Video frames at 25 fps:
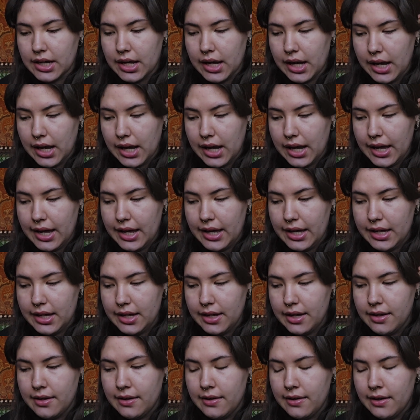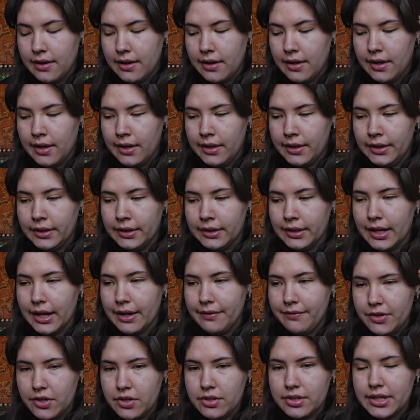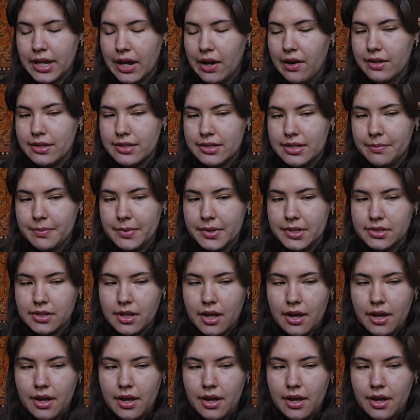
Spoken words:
I have used Karen Simply